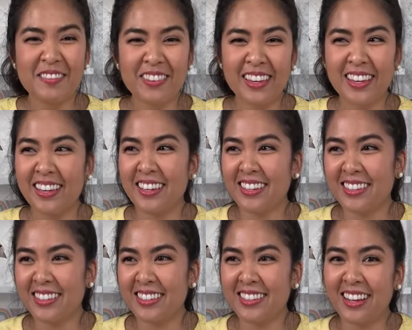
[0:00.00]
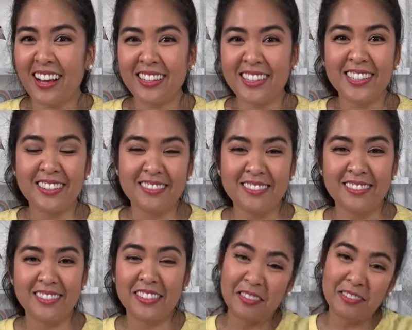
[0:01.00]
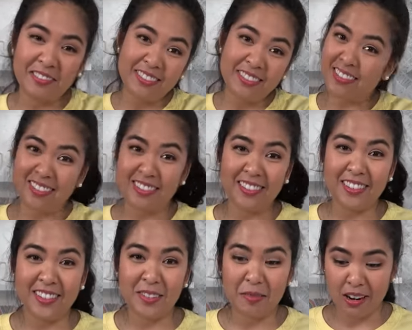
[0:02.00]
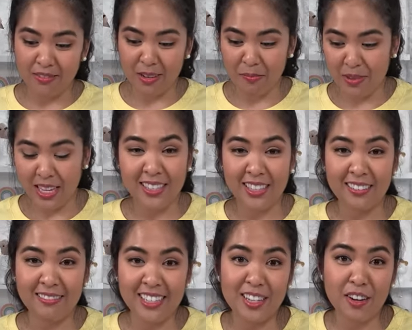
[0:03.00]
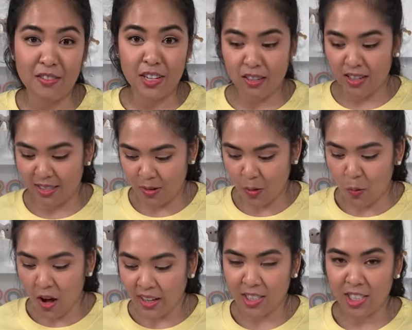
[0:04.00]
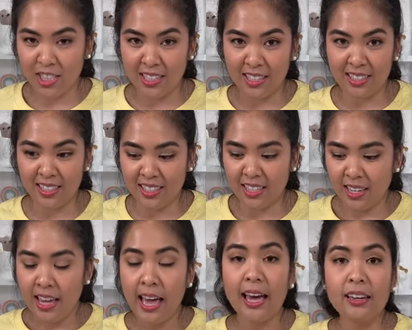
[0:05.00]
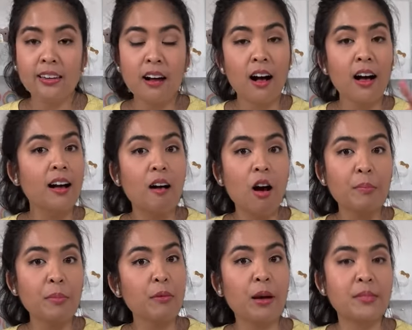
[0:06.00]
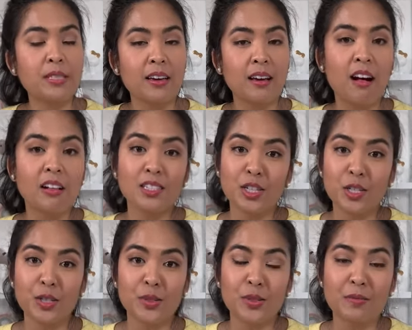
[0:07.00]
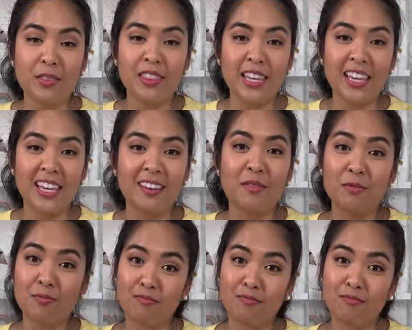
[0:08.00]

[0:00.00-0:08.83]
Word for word: you know, do whatever makes it easier for you guys to watch this. And on my website, I'll include the